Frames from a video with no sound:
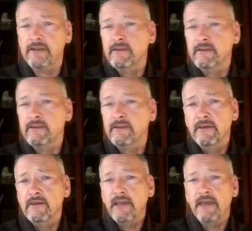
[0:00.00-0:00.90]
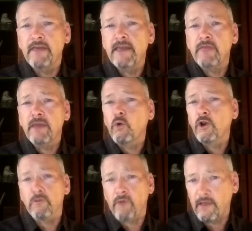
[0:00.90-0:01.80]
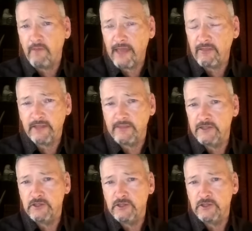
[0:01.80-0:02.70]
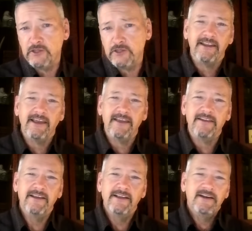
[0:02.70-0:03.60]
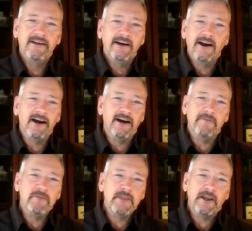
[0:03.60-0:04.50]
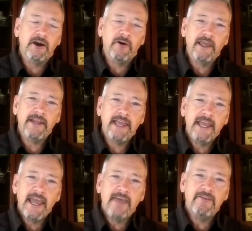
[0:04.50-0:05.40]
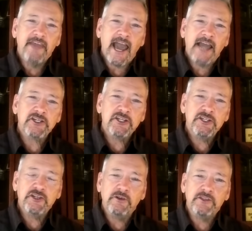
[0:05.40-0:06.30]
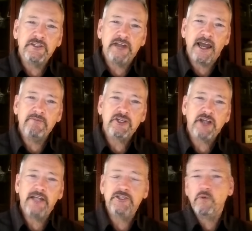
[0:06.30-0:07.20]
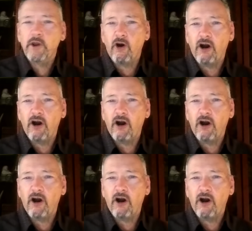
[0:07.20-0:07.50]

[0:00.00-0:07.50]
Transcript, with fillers: knows that, and they they work around that like they do with every candidate. Uh, you know, and and the actions. You know, at the time the shots went